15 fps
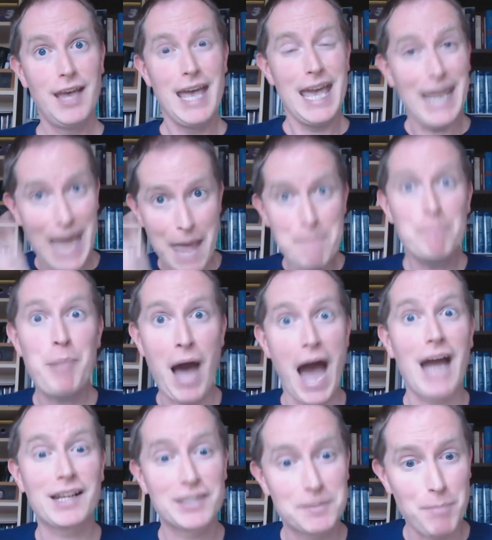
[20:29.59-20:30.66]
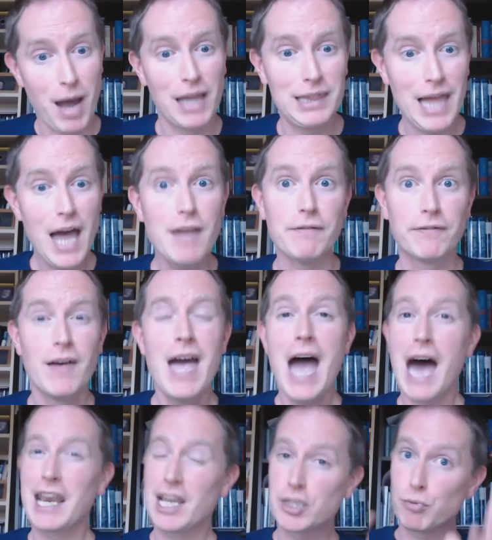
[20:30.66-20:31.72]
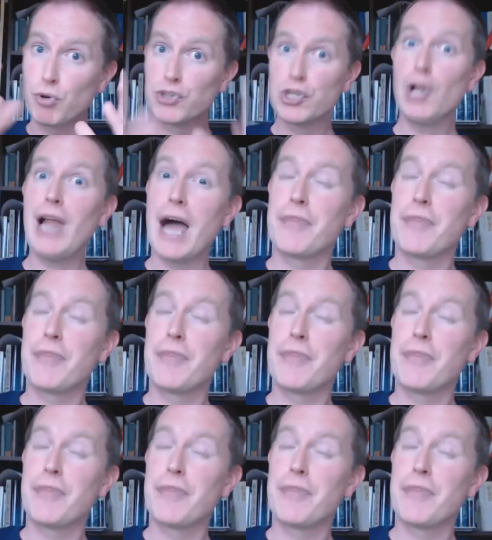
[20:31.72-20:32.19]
It impacts my life. And as a result,